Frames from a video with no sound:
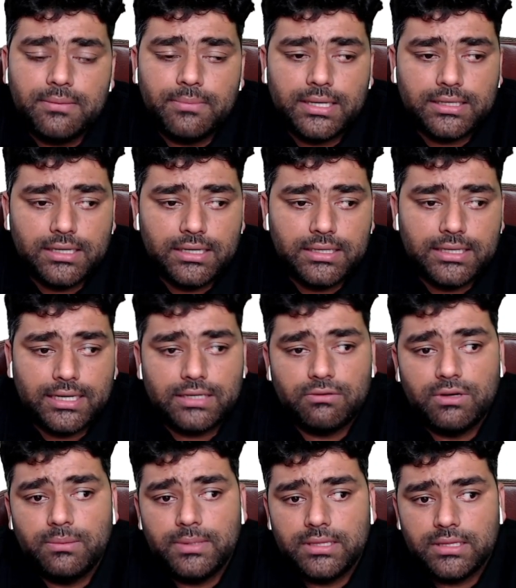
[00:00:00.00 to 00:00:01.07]
material that
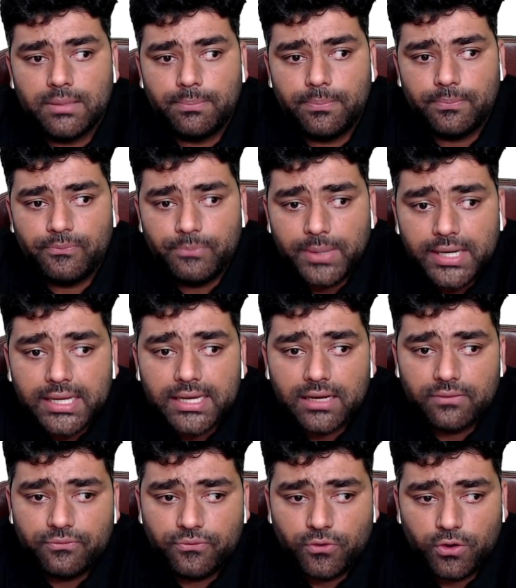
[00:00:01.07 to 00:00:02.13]
will be in the
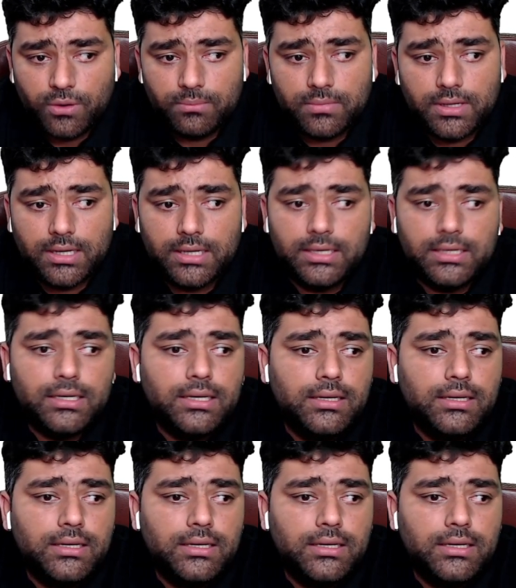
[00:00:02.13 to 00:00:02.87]
PDF form, right?